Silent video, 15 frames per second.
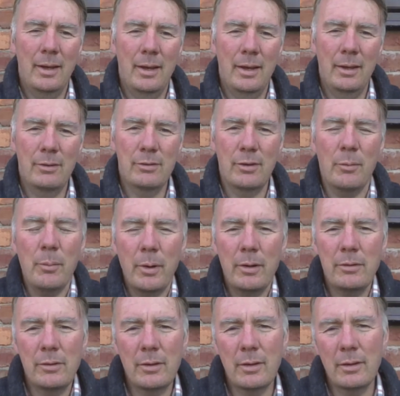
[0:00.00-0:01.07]
in some
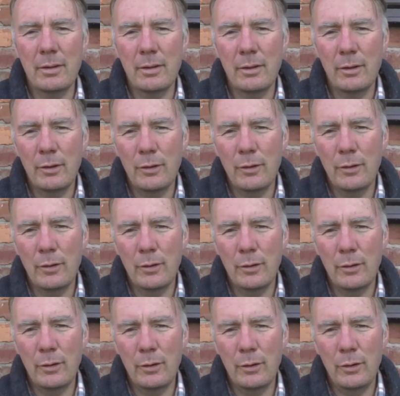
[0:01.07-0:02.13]
ways you could
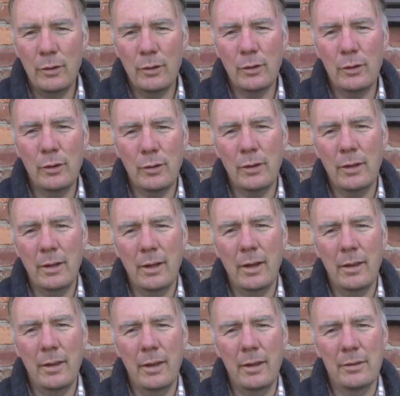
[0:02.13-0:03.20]
look at it
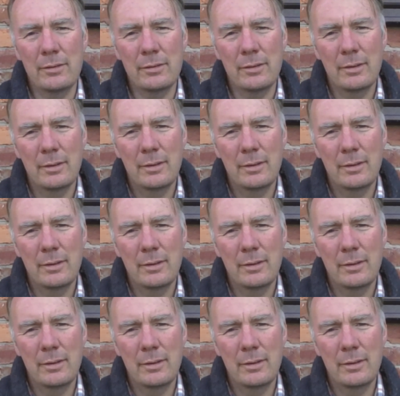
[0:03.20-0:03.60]
like this.